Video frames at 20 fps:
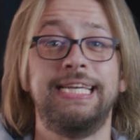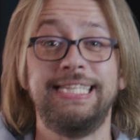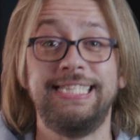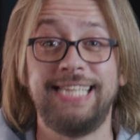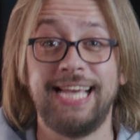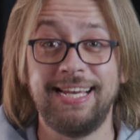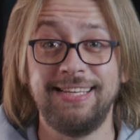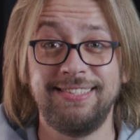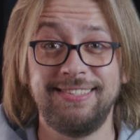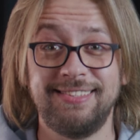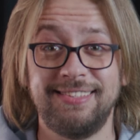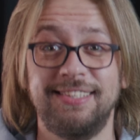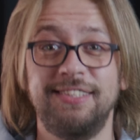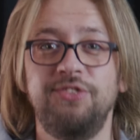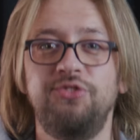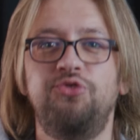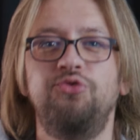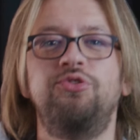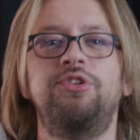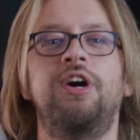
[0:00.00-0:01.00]
Yes,
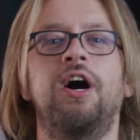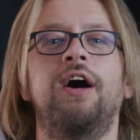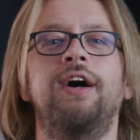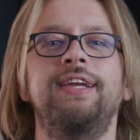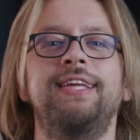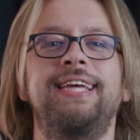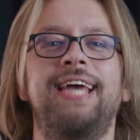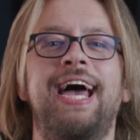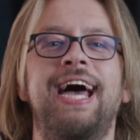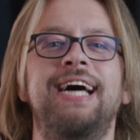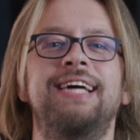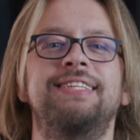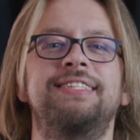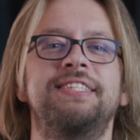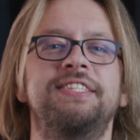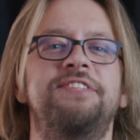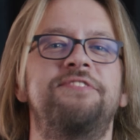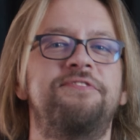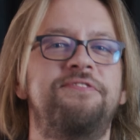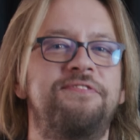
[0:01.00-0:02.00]
Ducati has
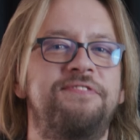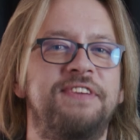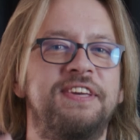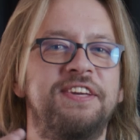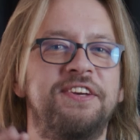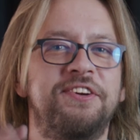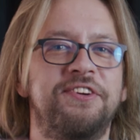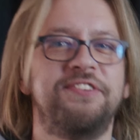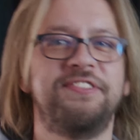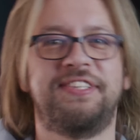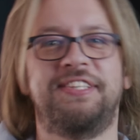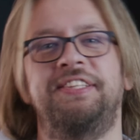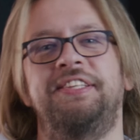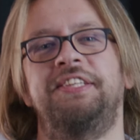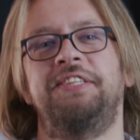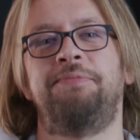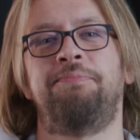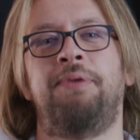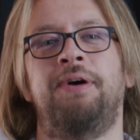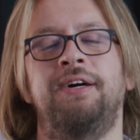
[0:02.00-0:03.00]
its fingers in
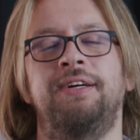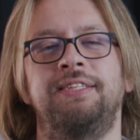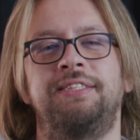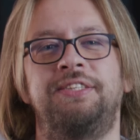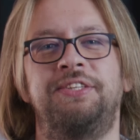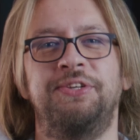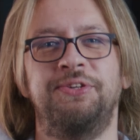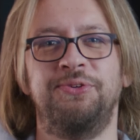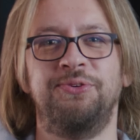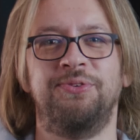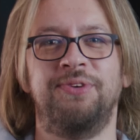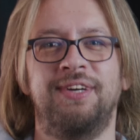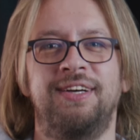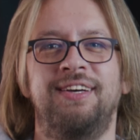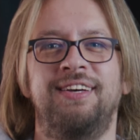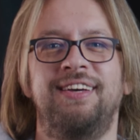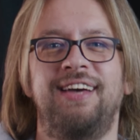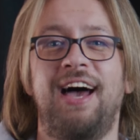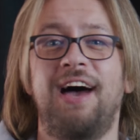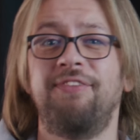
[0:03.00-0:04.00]
this pie too.
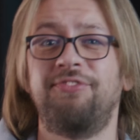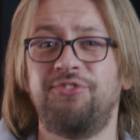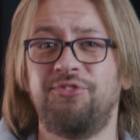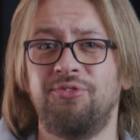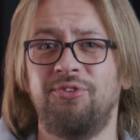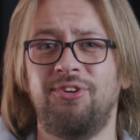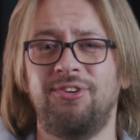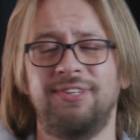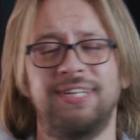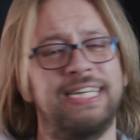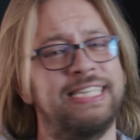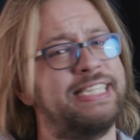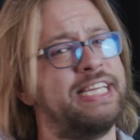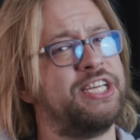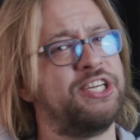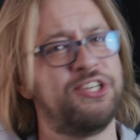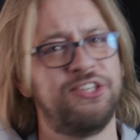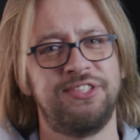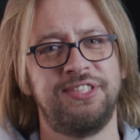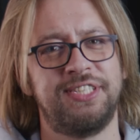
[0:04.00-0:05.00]
After all, they
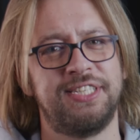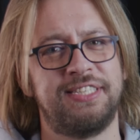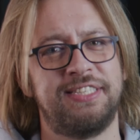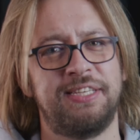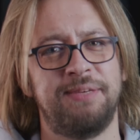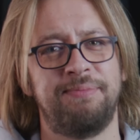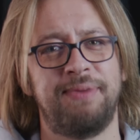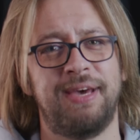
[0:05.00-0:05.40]
couldn't just sit